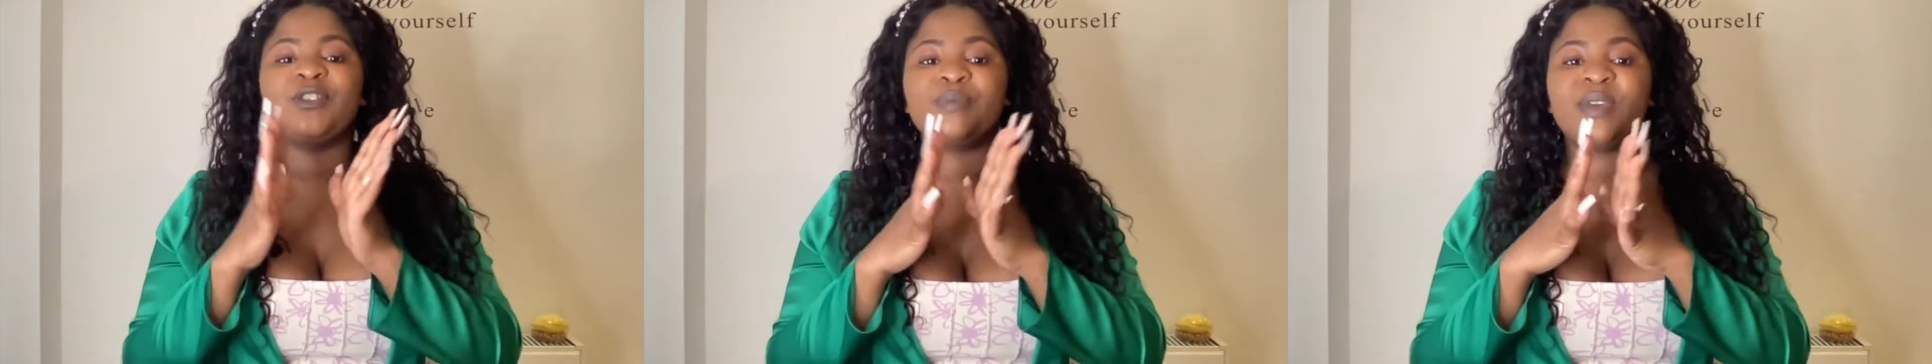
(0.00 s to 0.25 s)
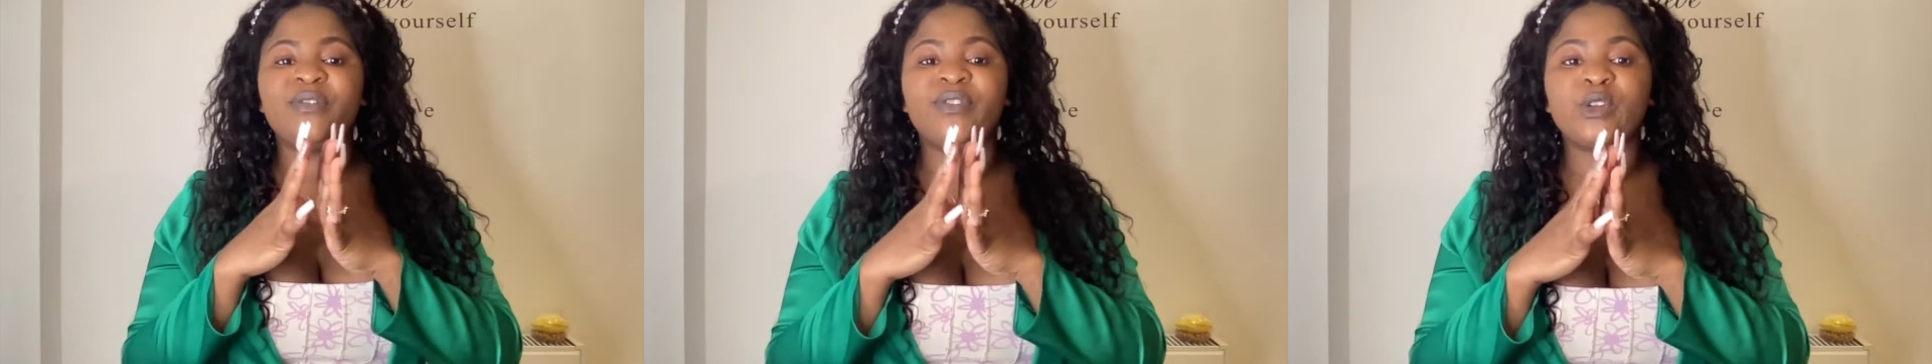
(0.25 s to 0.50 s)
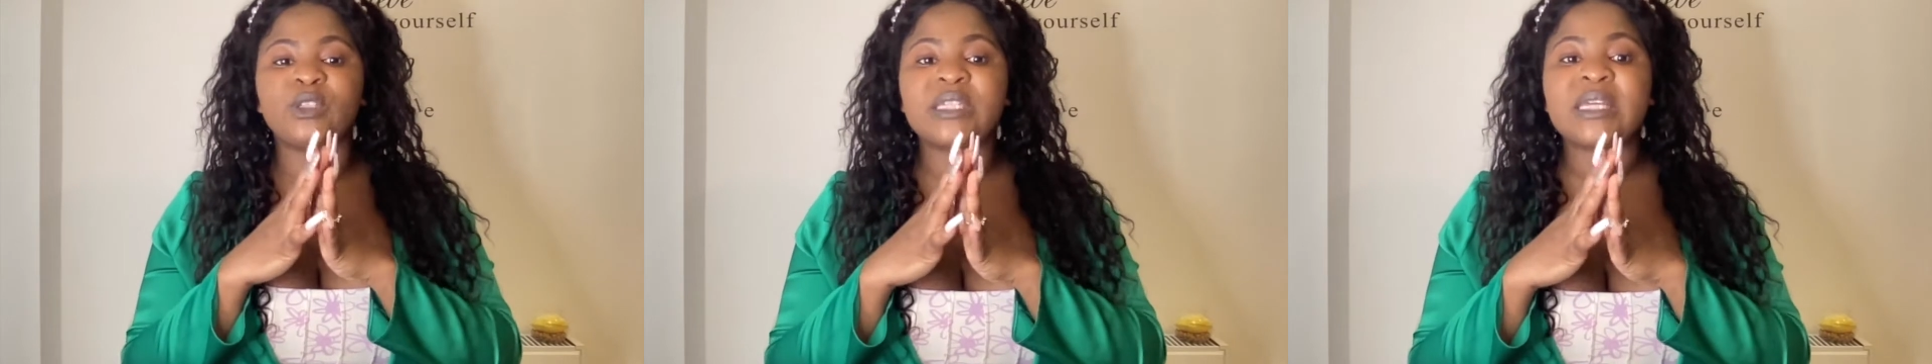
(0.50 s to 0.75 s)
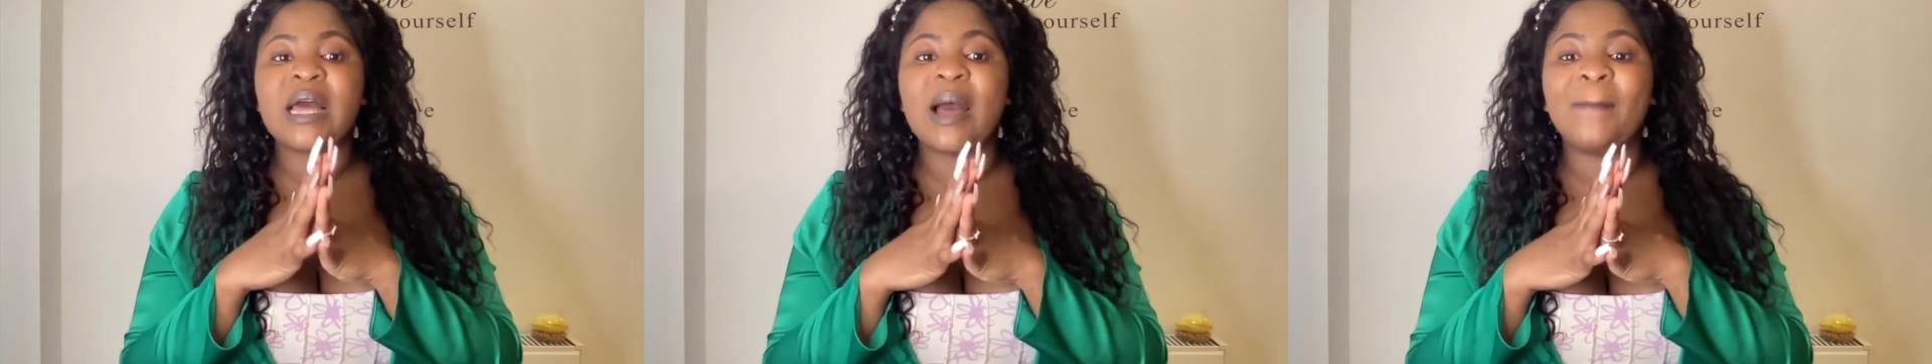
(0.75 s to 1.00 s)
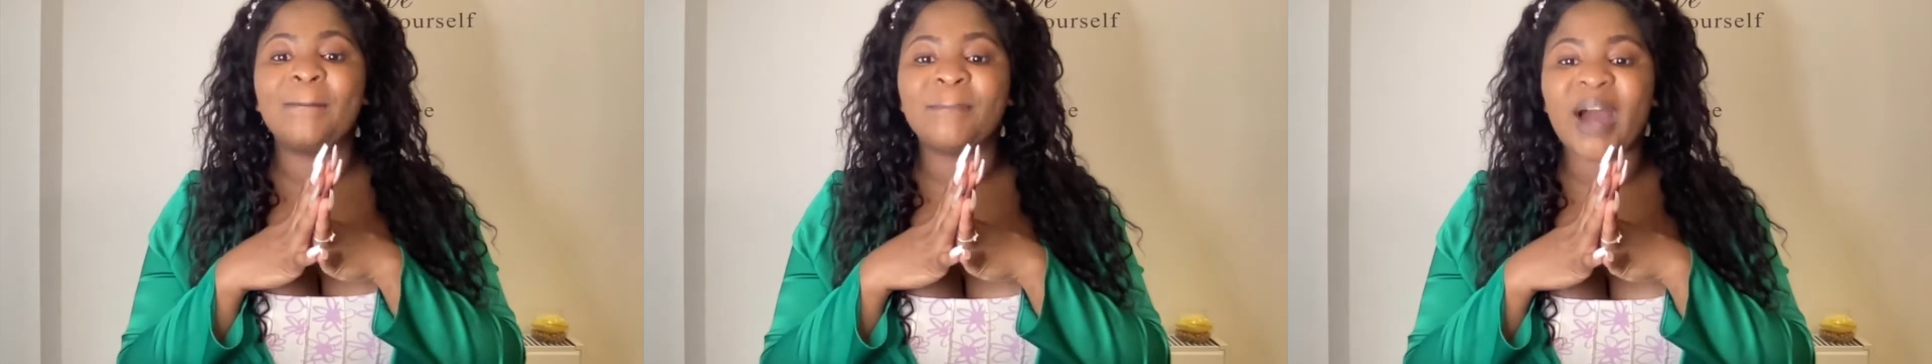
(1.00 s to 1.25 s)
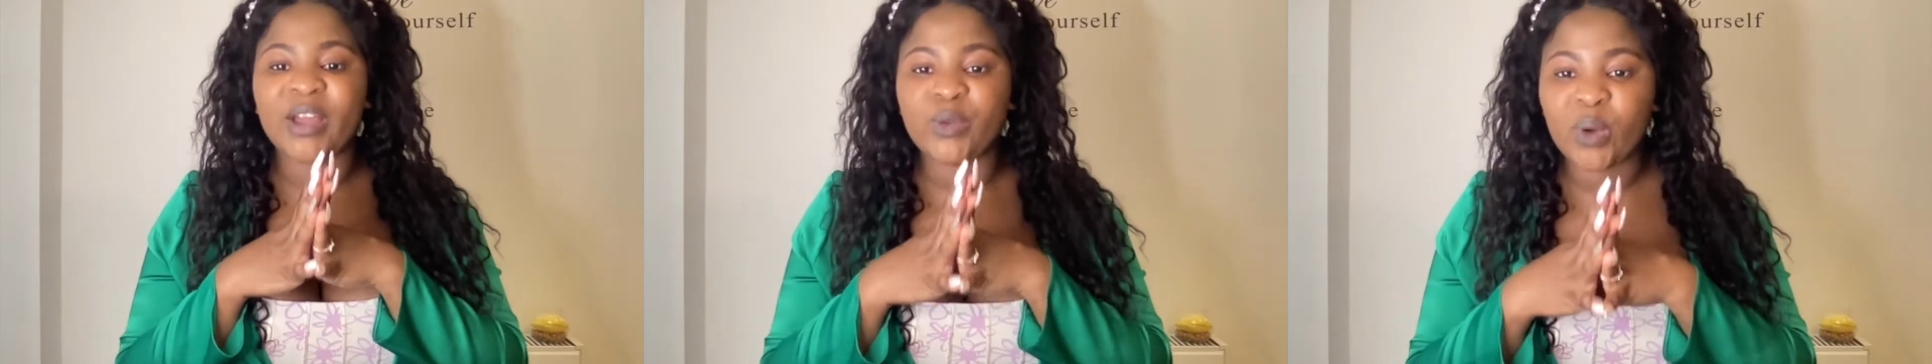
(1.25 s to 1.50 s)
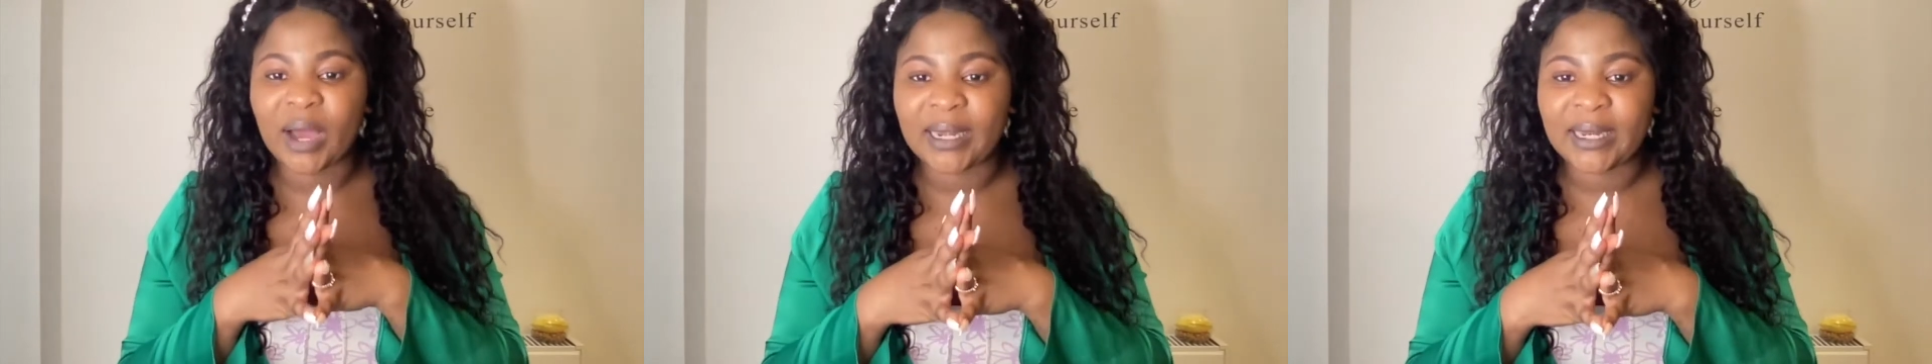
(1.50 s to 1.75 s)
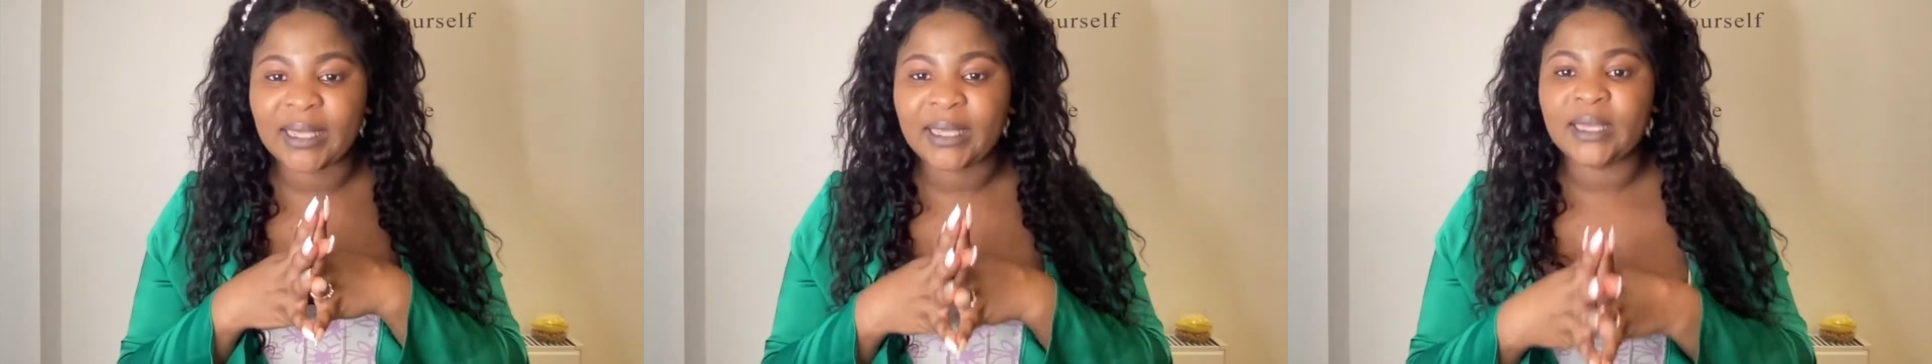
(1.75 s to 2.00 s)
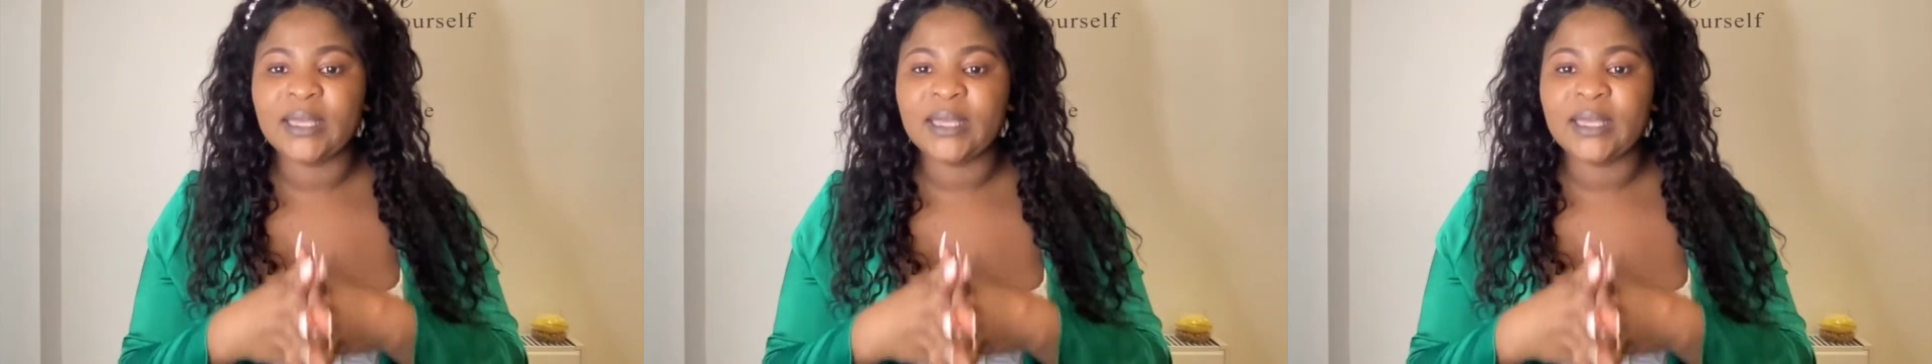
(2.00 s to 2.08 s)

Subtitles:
to be filled manually